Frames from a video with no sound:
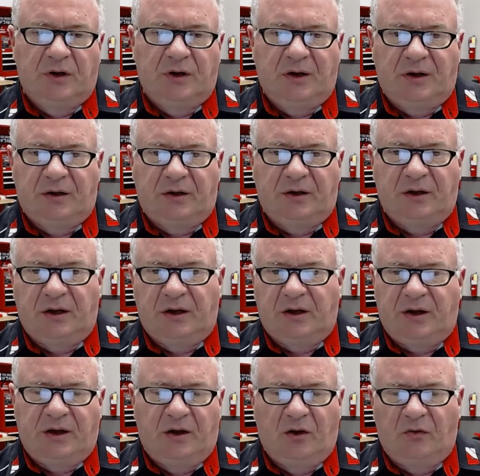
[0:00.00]
at a
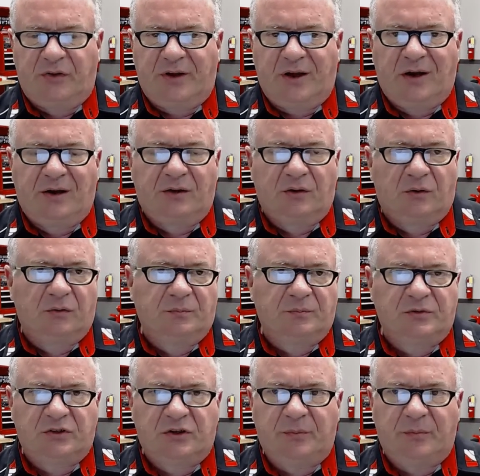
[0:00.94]
uh, healthy idle
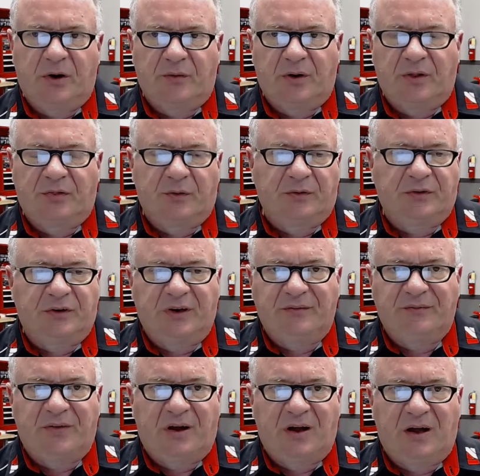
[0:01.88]
should be around
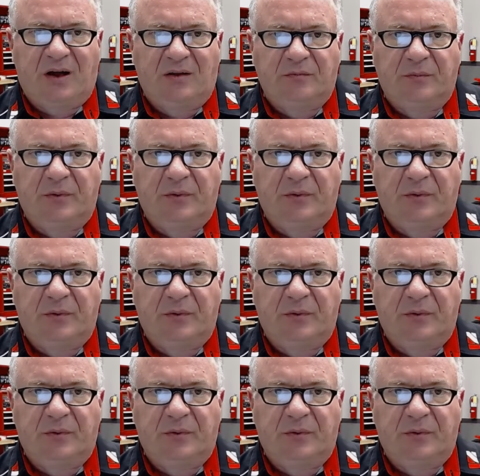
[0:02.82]
13.5,